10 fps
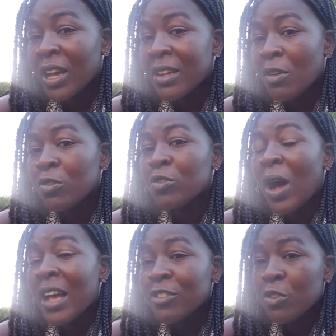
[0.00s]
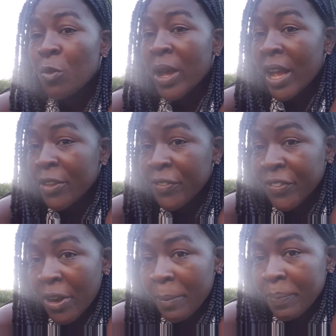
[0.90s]
can also ask you, where are you
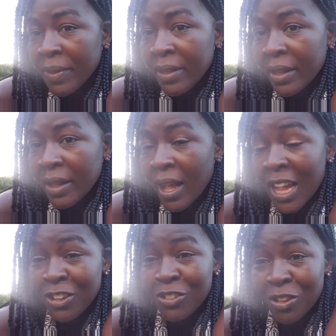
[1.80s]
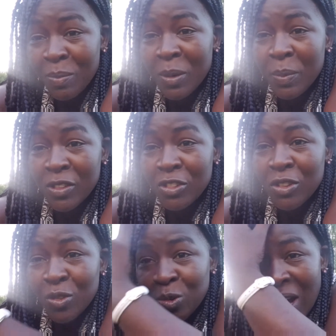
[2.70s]
from? And you should be in
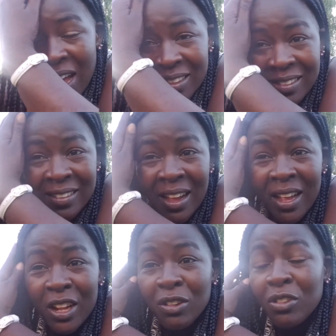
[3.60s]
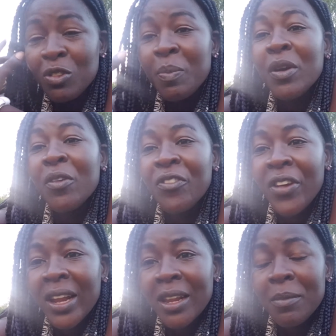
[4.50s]
position to answer, not to be
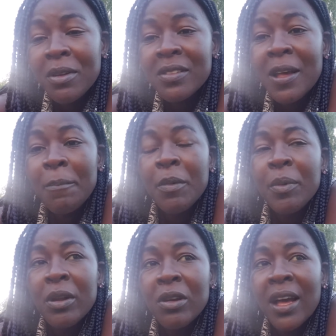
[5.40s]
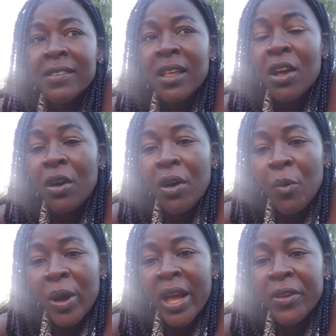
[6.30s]
offended. Because some people, when you ask, oh,
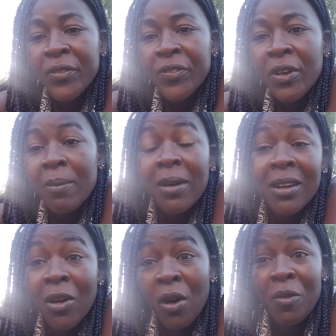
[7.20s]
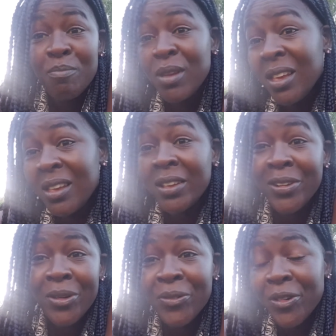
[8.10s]
where are you from? Oh, me.
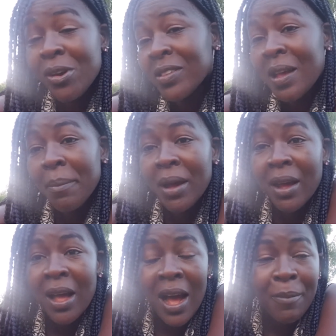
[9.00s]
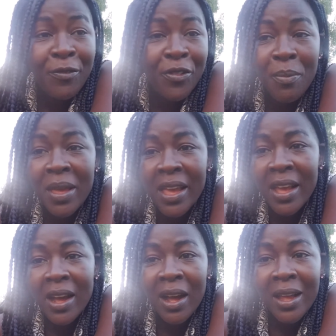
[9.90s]
Of course, I'm from
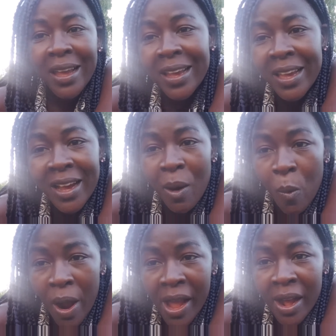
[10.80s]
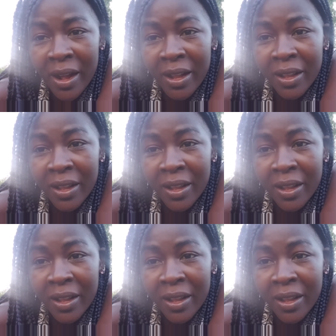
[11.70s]
here. Here where?